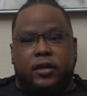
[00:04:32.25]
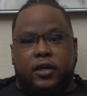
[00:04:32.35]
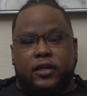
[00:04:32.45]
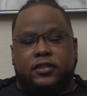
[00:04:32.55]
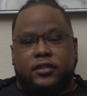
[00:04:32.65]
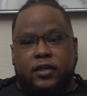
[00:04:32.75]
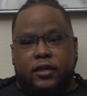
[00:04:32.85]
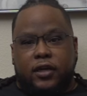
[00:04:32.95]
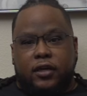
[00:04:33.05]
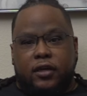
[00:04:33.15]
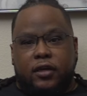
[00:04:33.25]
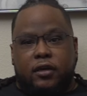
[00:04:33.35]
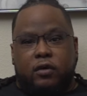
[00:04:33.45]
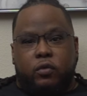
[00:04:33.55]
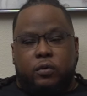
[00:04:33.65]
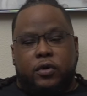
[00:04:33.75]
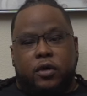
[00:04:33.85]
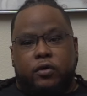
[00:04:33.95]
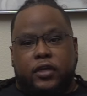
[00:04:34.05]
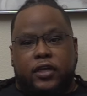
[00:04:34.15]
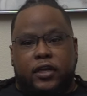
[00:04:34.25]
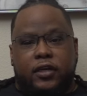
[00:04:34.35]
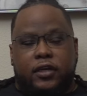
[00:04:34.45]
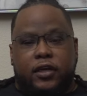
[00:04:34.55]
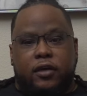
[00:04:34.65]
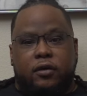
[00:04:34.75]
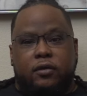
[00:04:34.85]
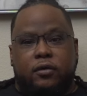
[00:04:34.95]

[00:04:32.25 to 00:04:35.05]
and Sunday. Mm-hmm. We would mm-hmm. go to Kennedale,